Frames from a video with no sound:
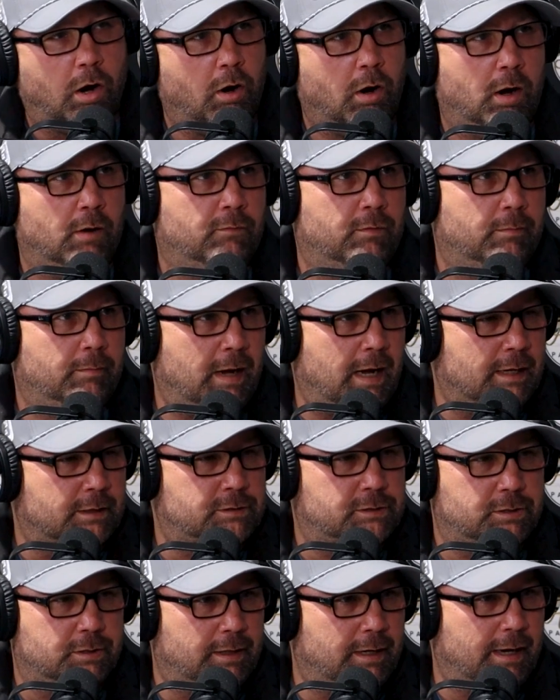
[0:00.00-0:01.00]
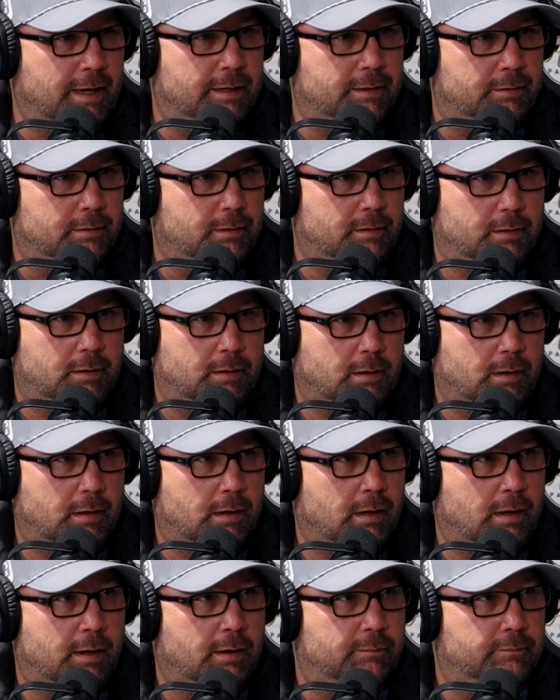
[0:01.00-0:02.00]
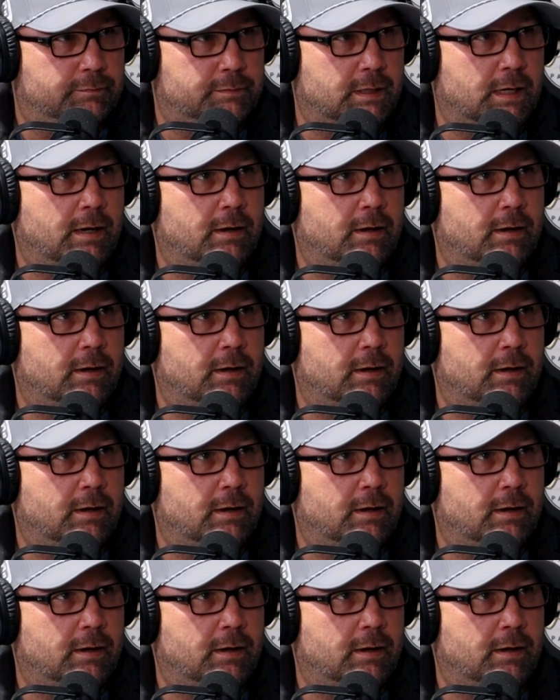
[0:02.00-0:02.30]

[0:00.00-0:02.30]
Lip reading: All of them actually have